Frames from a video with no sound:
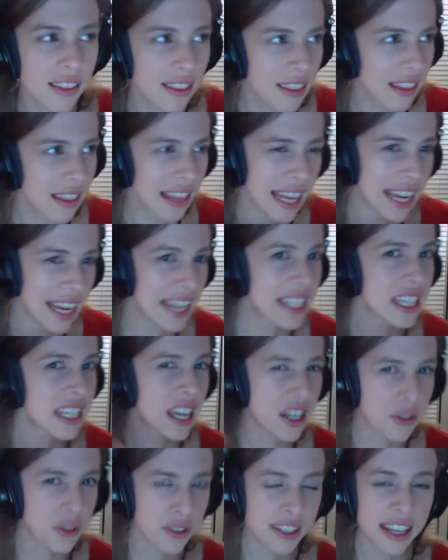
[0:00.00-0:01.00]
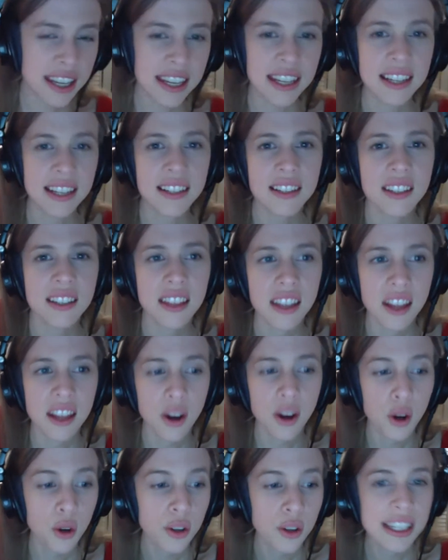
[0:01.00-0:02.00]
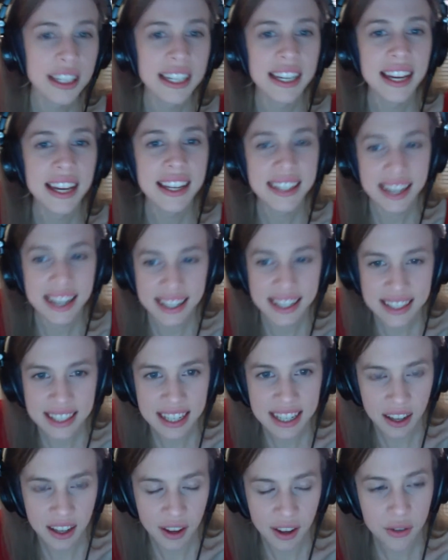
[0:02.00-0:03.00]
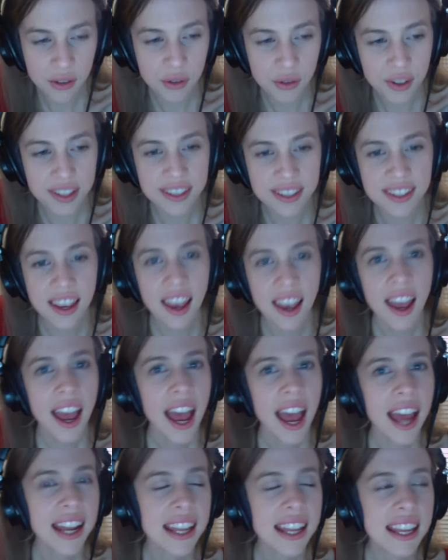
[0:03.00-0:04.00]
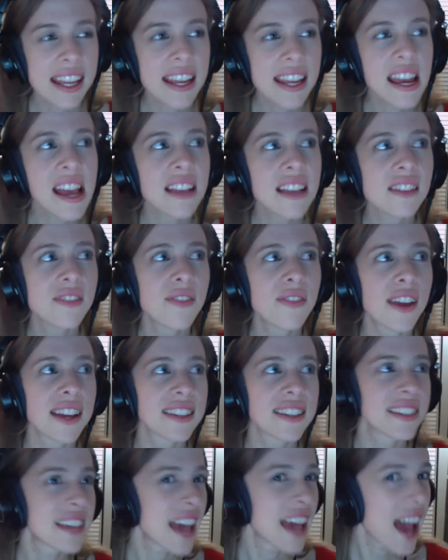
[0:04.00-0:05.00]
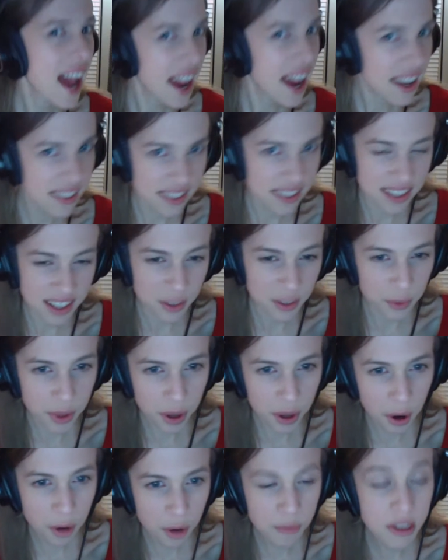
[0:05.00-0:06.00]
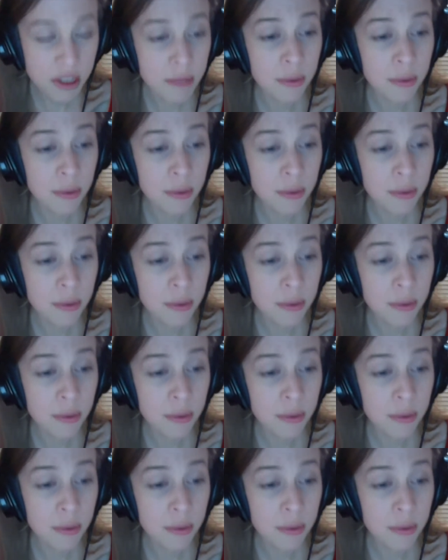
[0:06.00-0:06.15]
late 1800s, getting into the early 1900s, and he is fantastic with harmony.